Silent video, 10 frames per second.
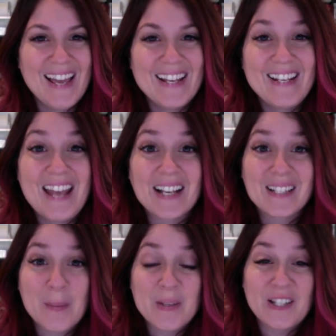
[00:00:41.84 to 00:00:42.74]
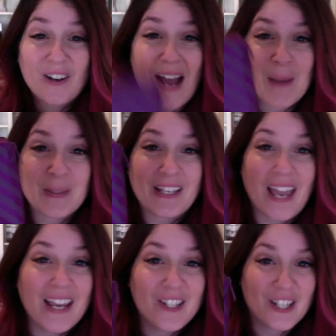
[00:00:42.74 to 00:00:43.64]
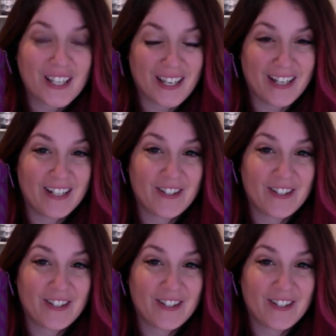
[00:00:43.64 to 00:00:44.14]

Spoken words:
Next up is our application kit.